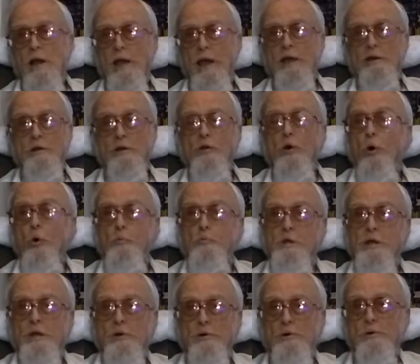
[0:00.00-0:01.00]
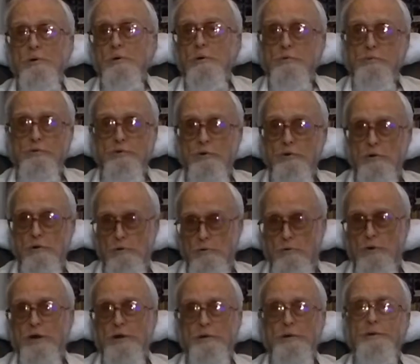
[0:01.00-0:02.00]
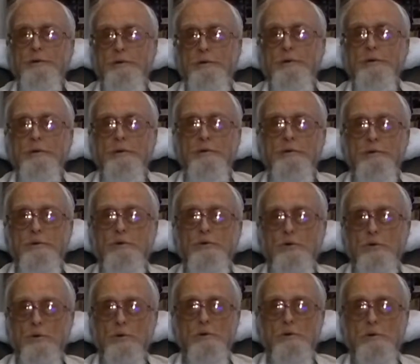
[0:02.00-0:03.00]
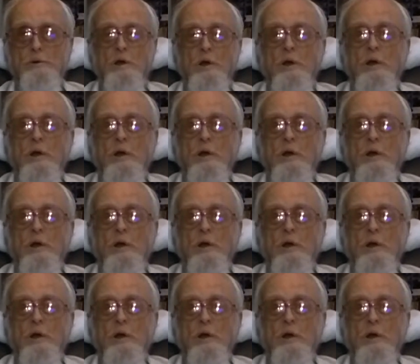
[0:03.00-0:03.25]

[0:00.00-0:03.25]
I had an ohmmeter and, you know, what, took